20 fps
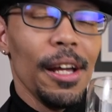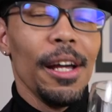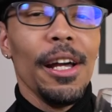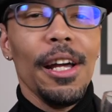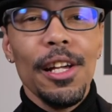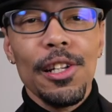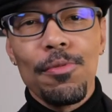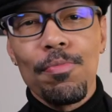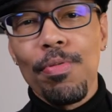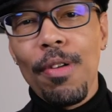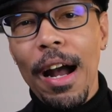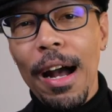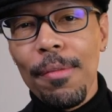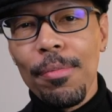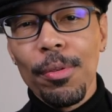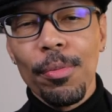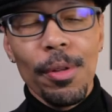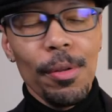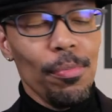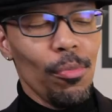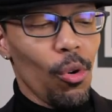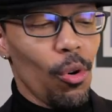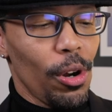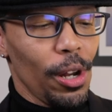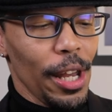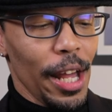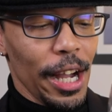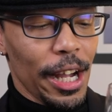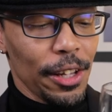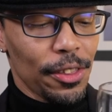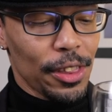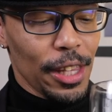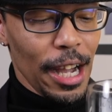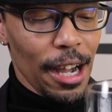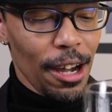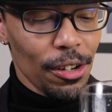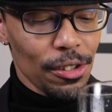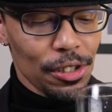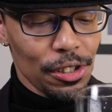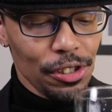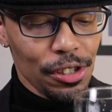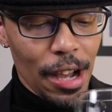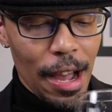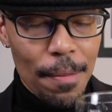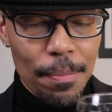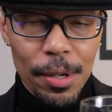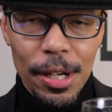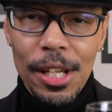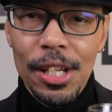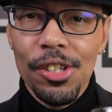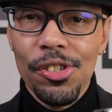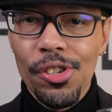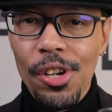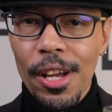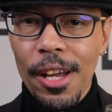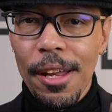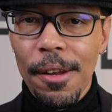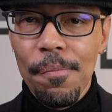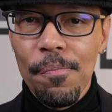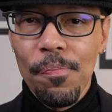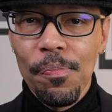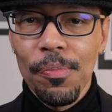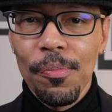is probably more like 1,000 Japanese yen.